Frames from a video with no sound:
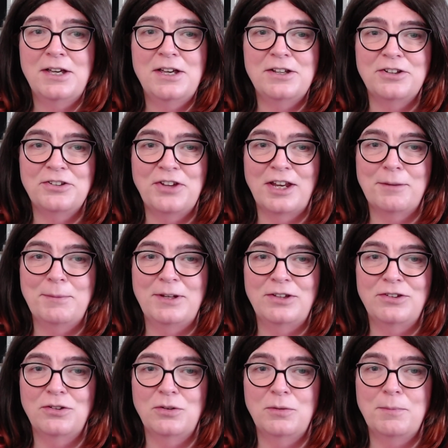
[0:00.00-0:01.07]
to take me
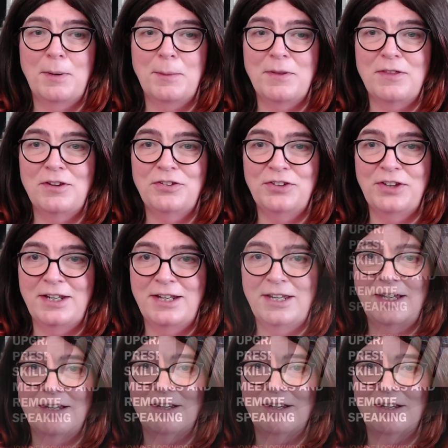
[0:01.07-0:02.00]
to maybe this scene here,